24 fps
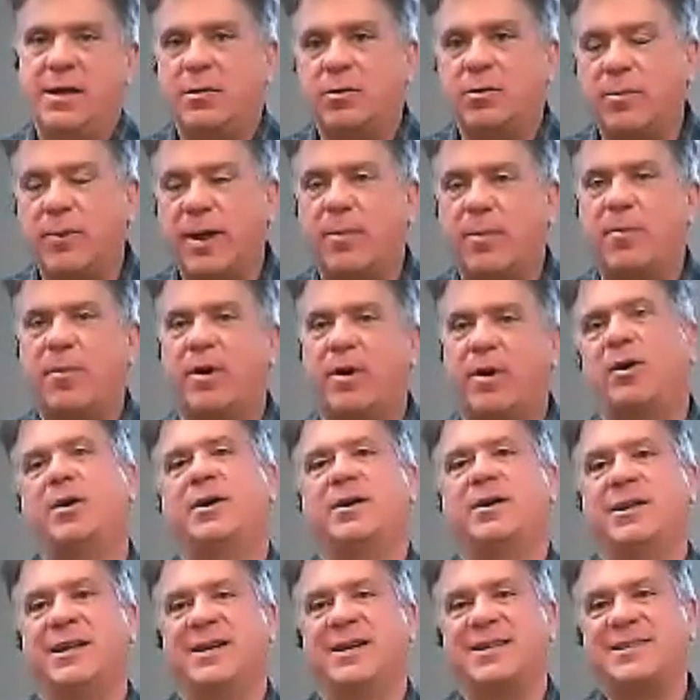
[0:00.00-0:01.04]
Remember,
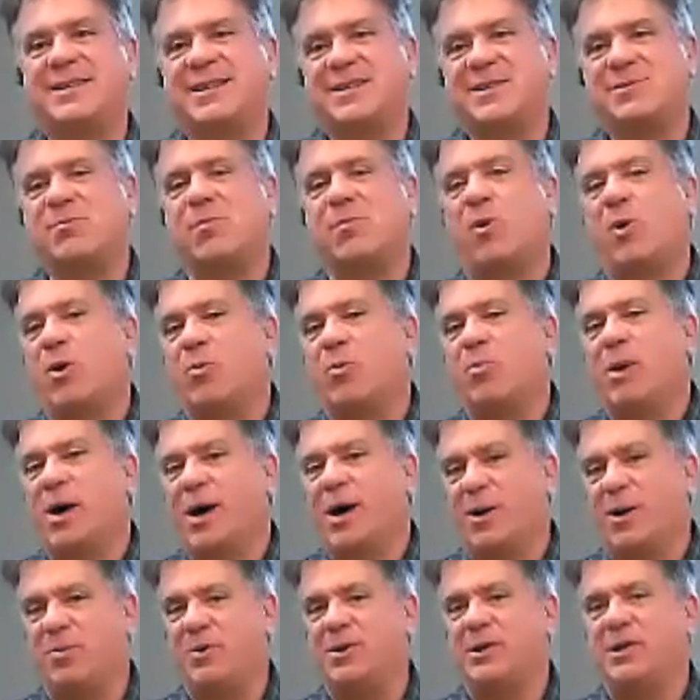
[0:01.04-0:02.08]
this is more
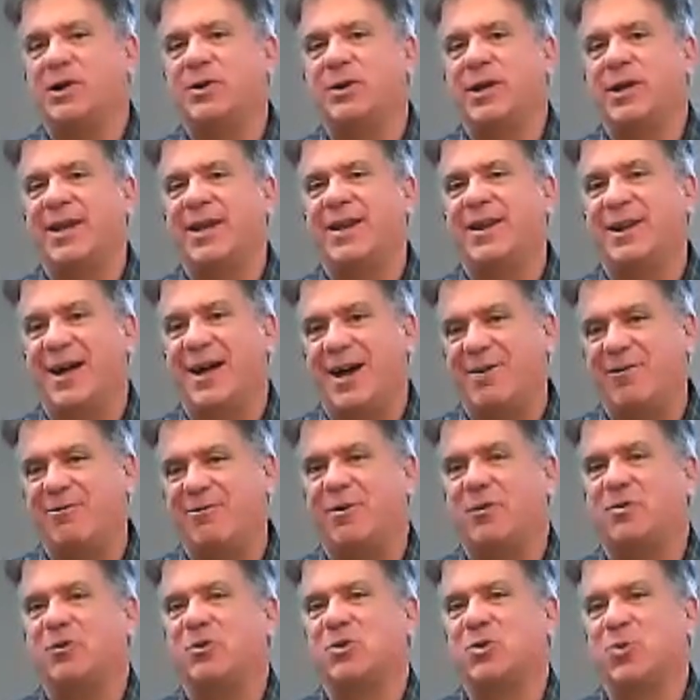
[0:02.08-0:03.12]
popular than an
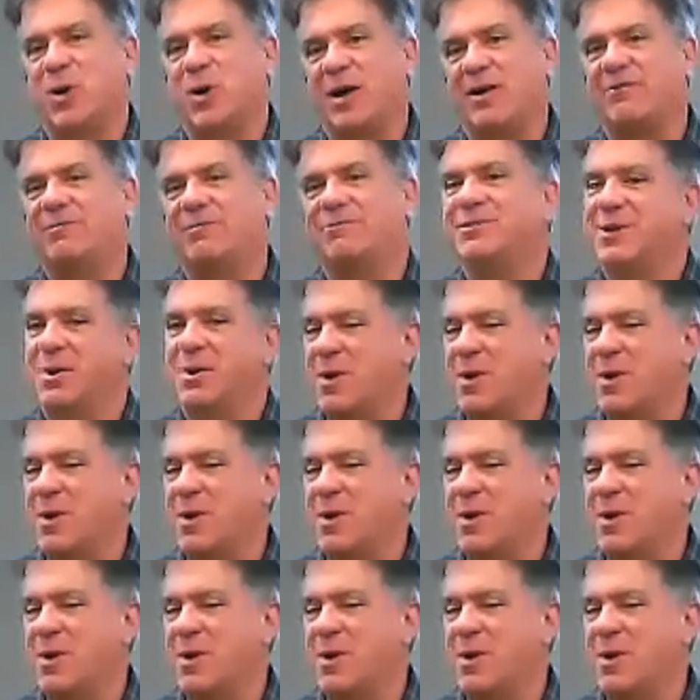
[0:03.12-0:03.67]
iPhone 12